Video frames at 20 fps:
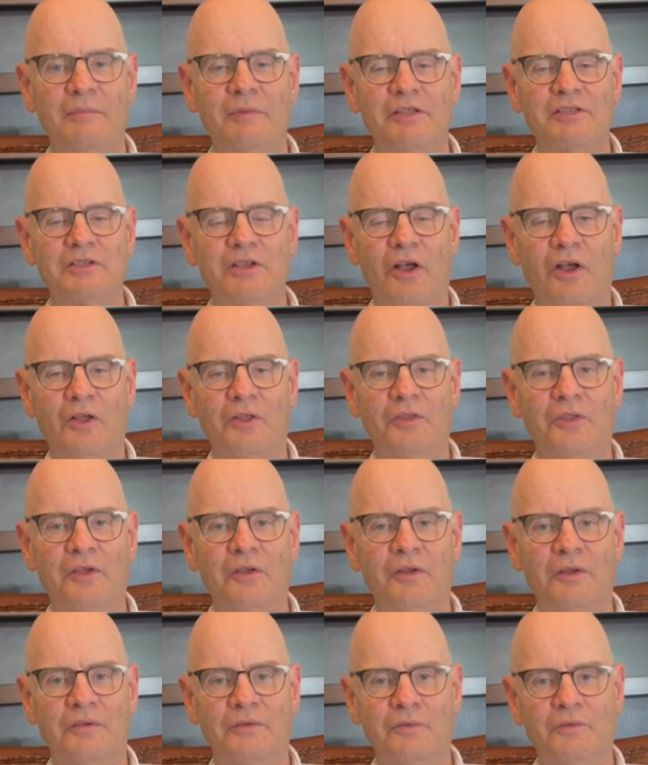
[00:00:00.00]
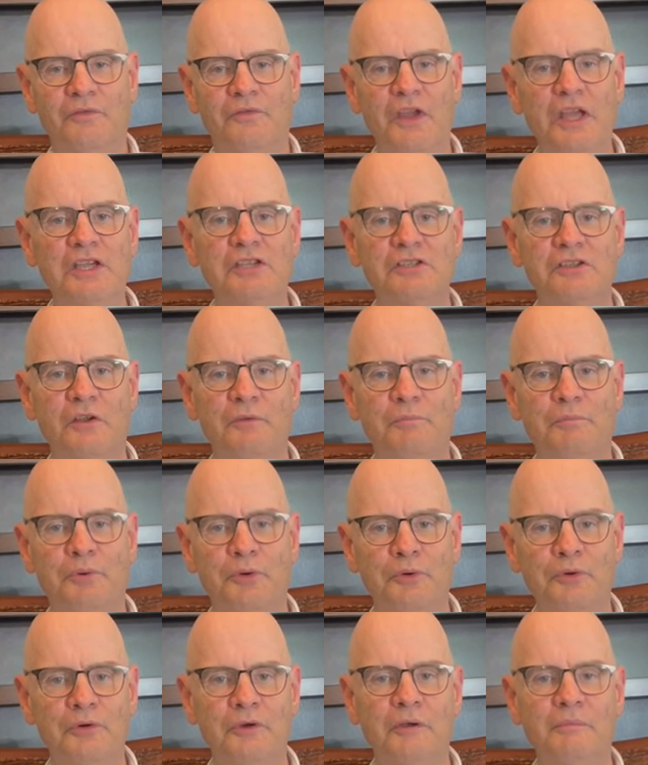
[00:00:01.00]
It's called the Feast of
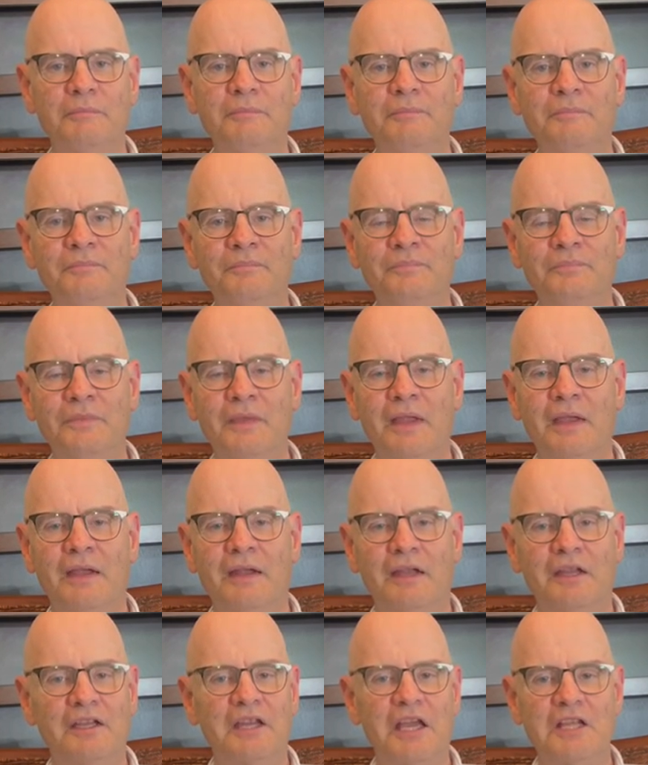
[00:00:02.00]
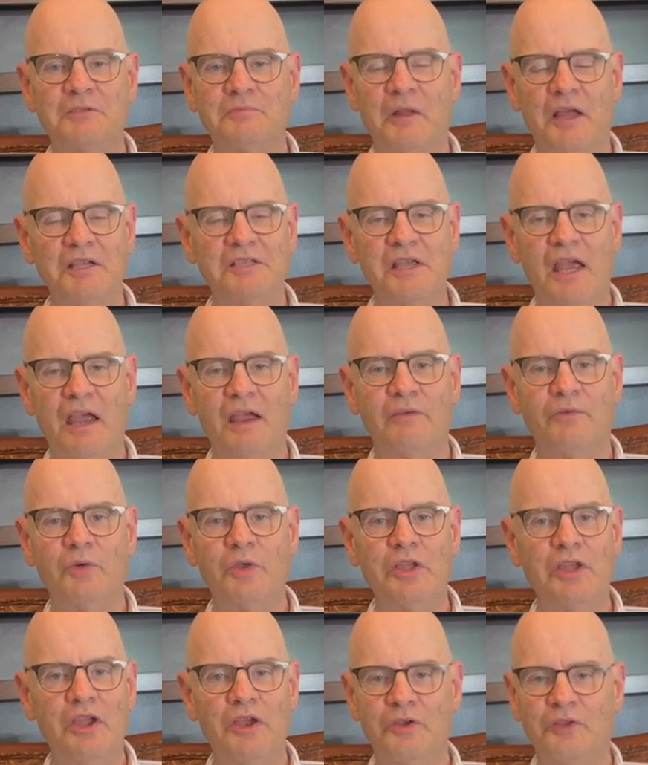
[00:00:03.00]
Purim, and it takes place
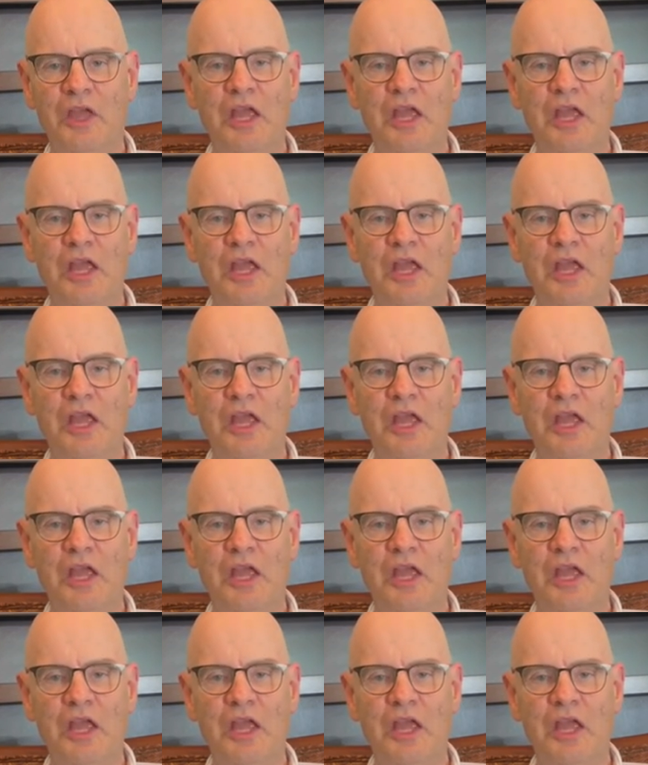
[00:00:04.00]
every year.